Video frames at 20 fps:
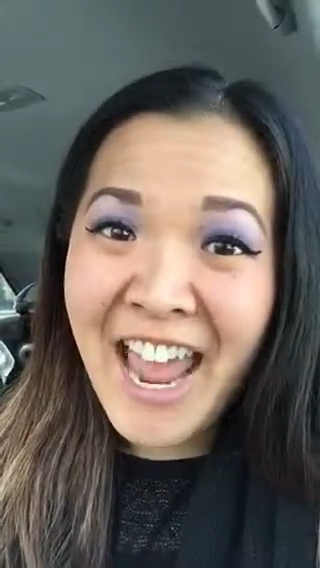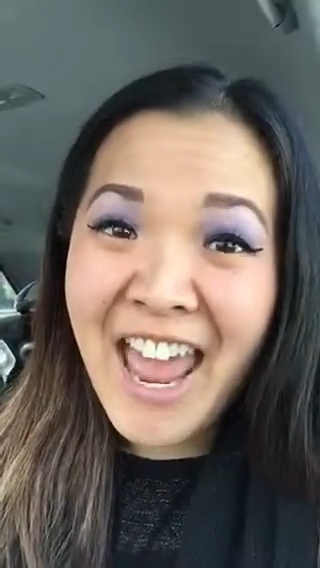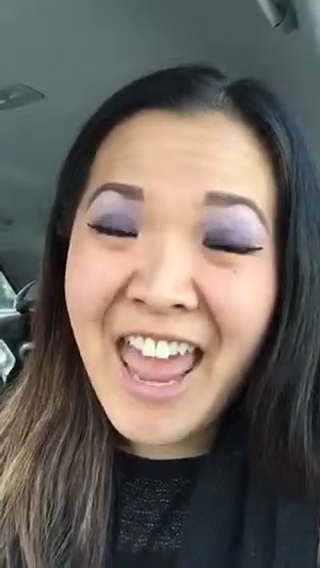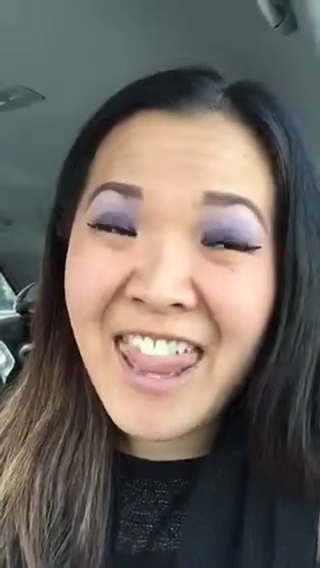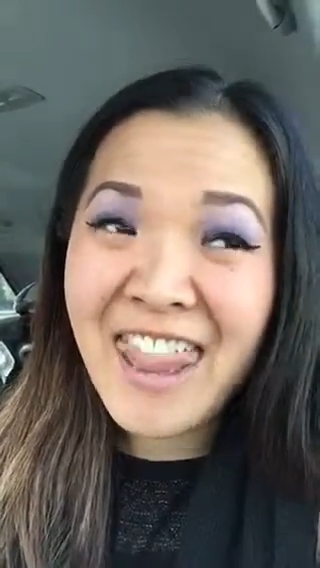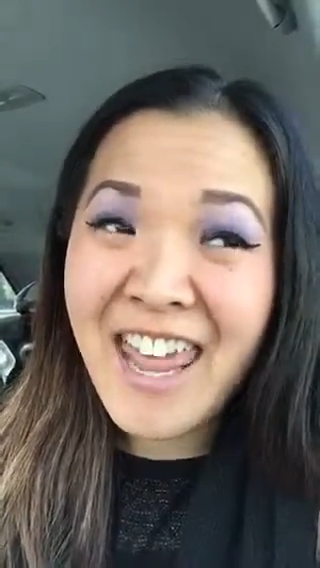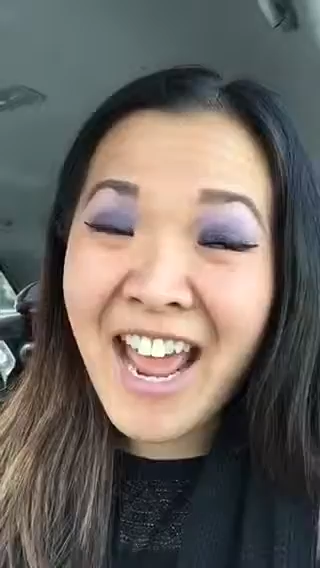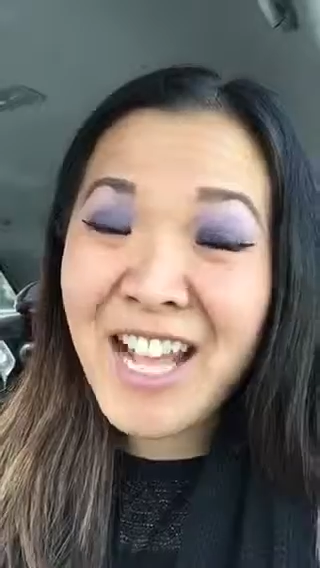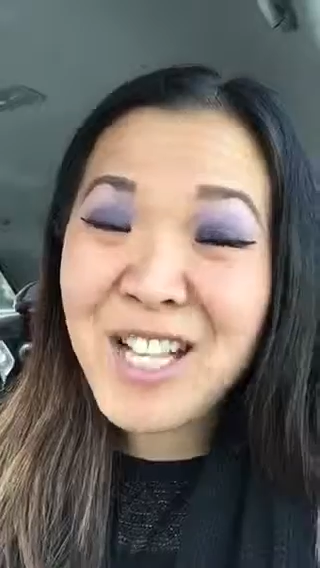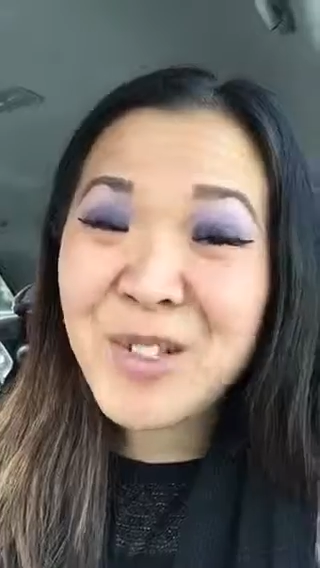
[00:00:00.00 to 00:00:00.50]

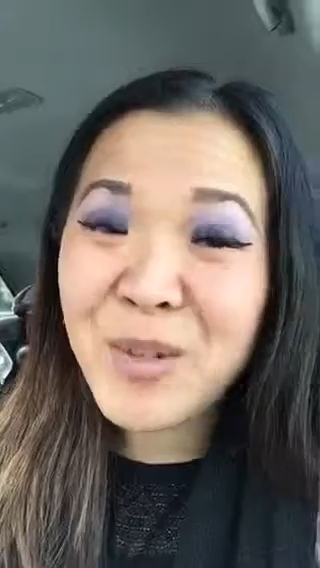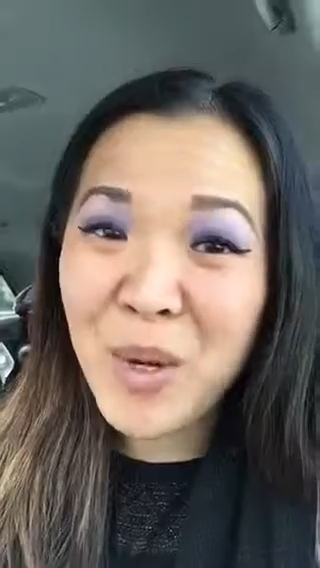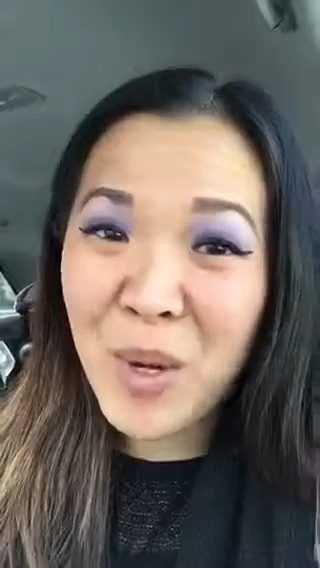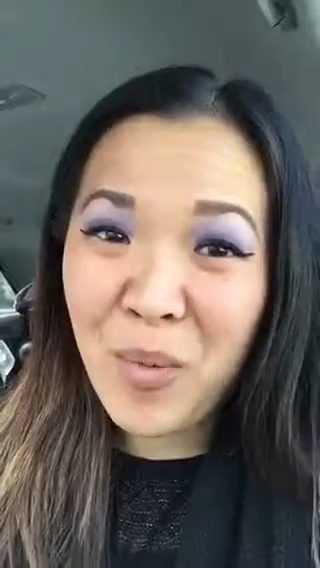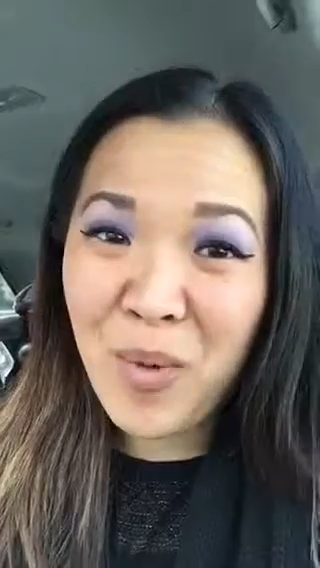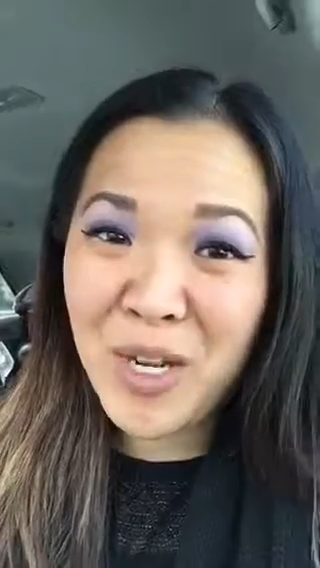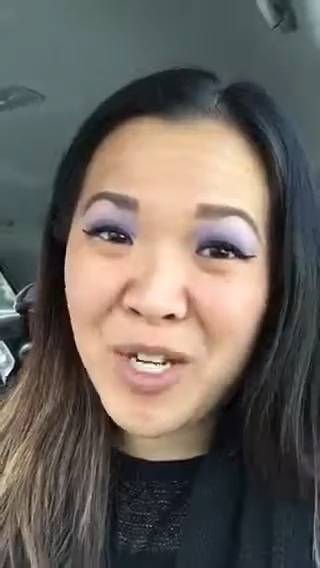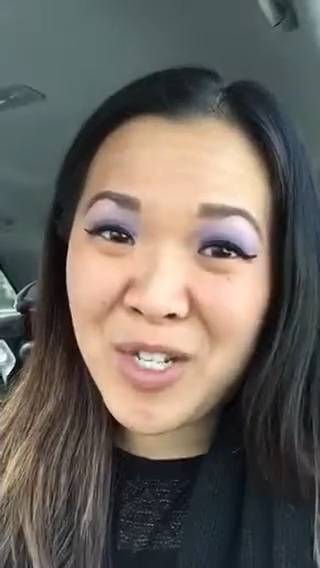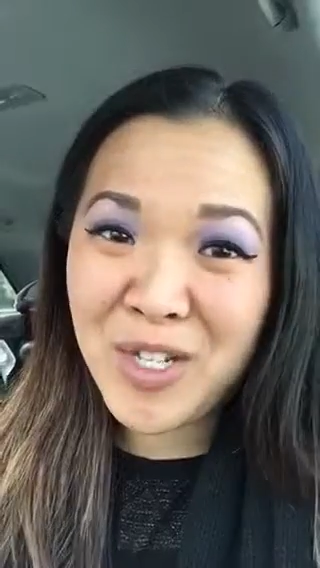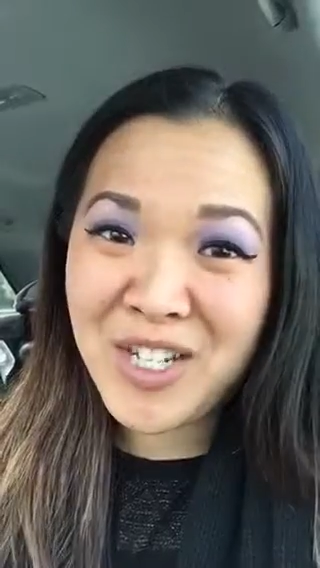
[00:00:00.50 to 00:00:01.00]
And that's what
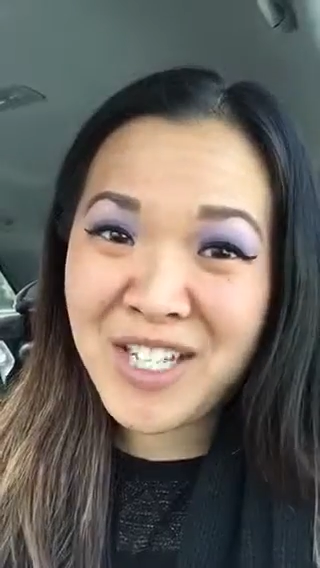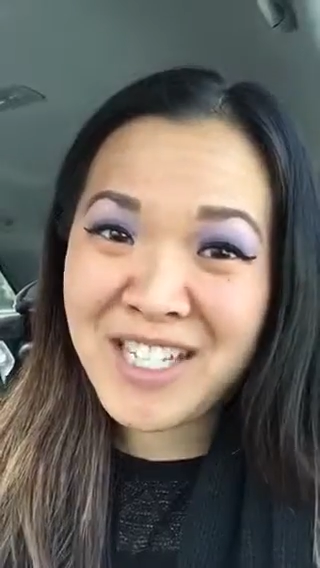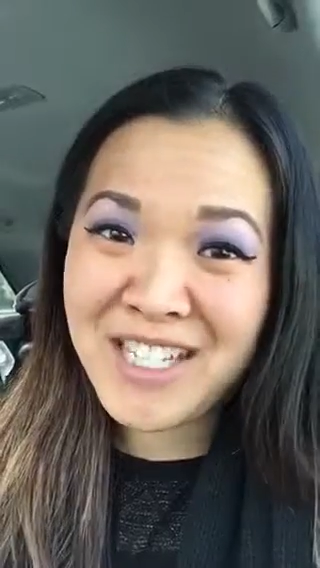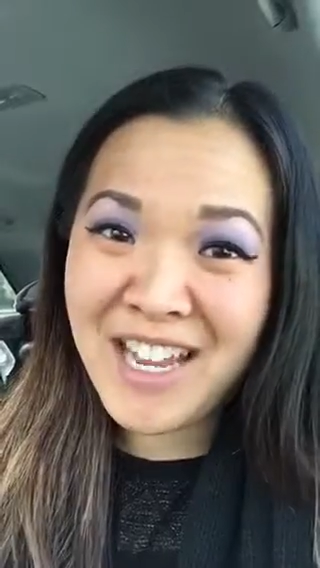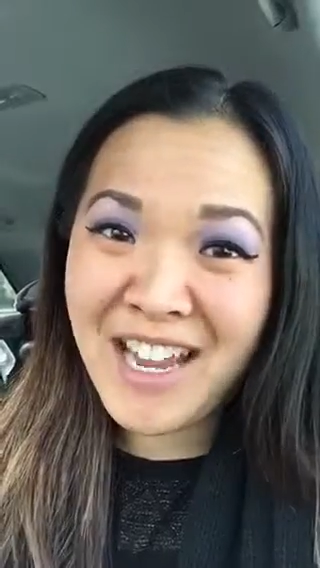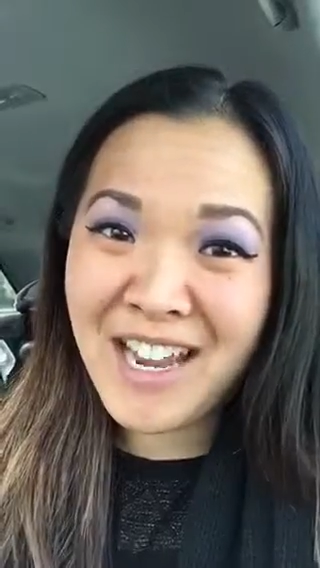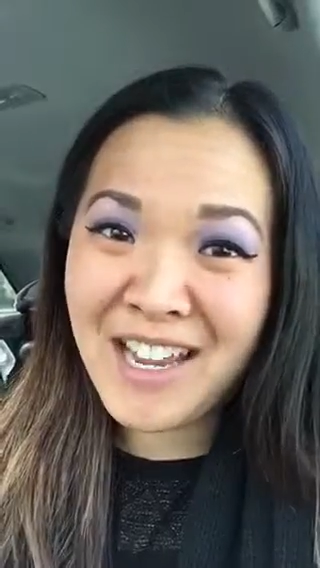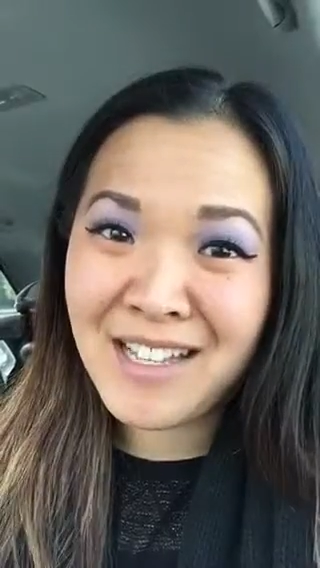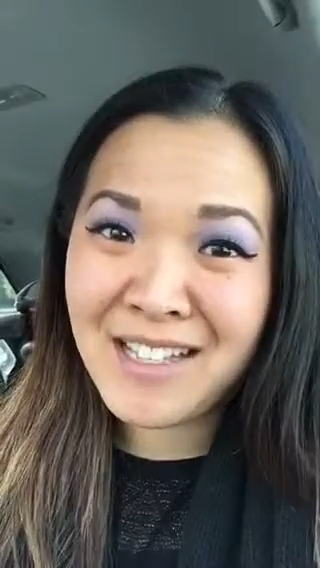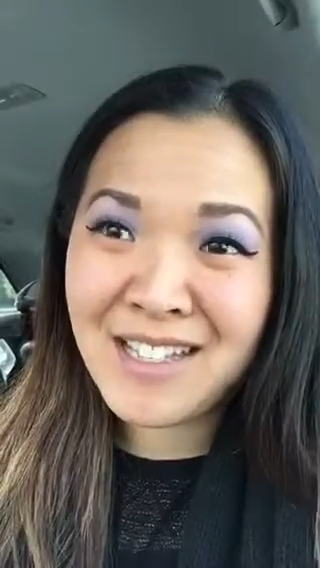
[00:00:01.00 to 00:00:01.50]
I want you to
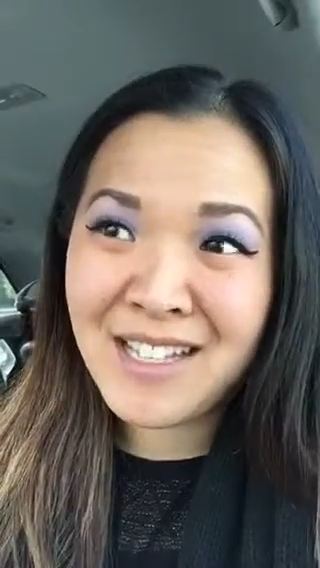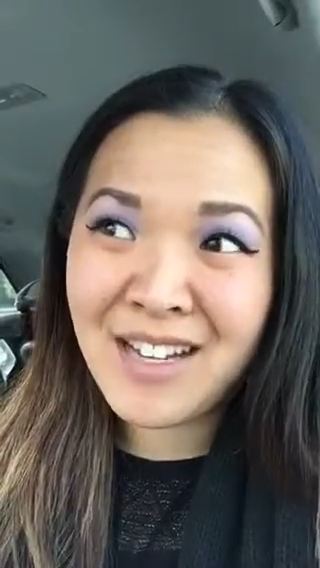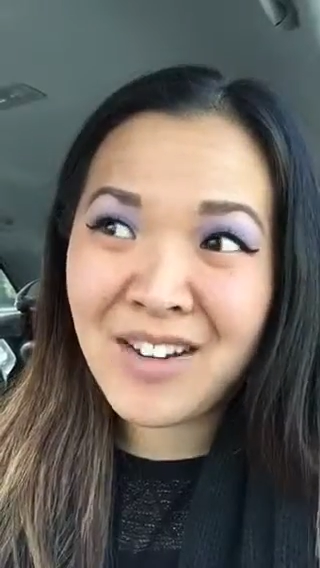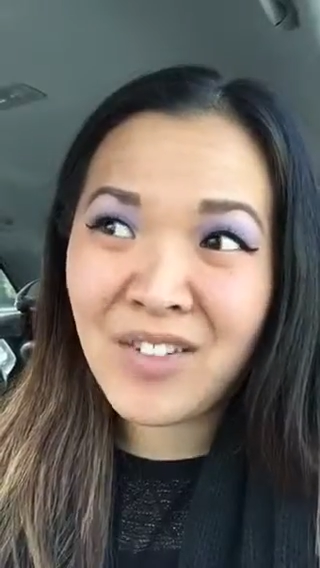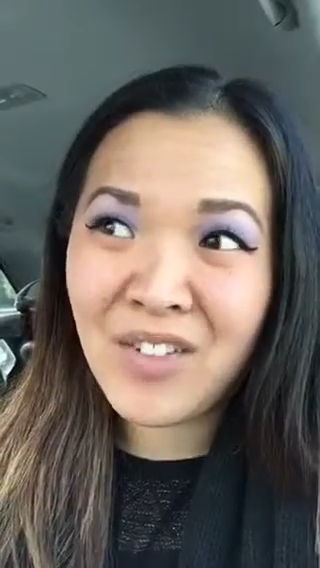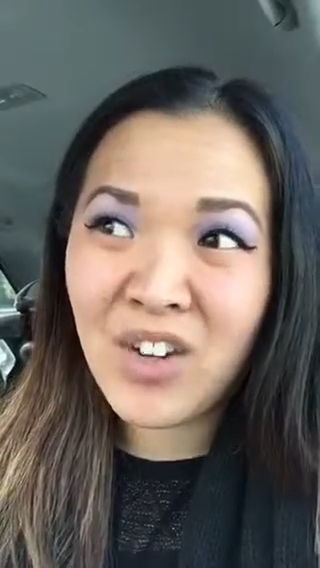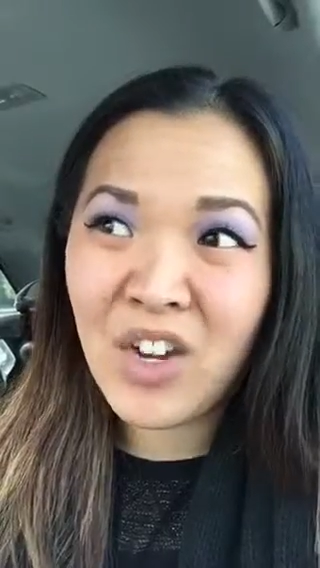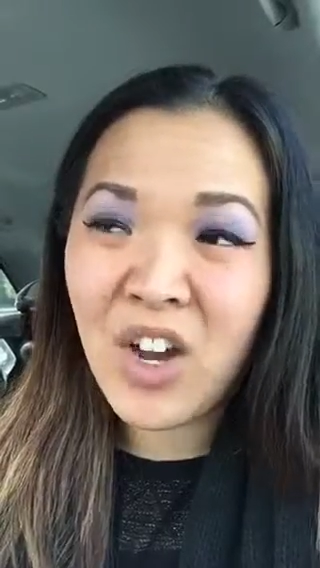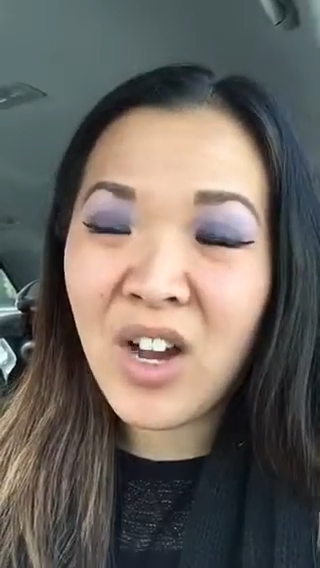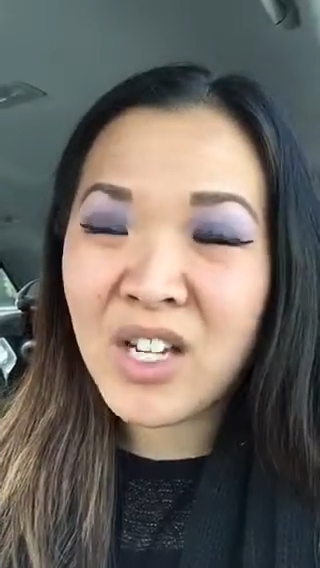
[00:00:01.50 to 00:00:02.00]
say instead
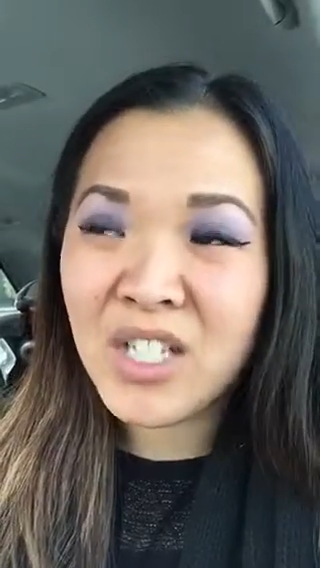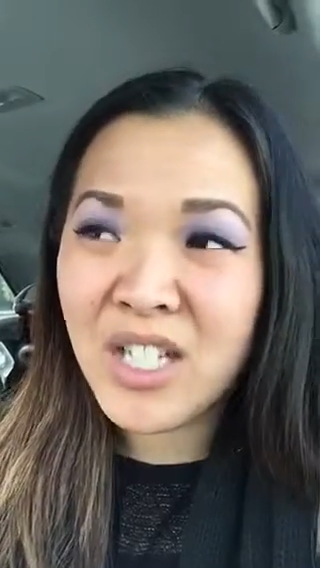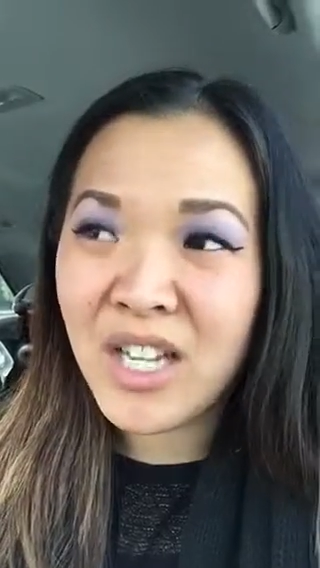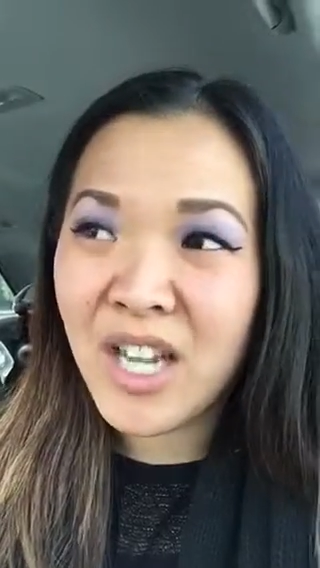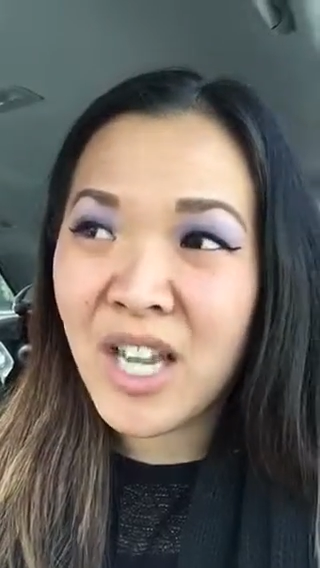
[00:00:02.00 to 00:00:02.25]
of, gosh,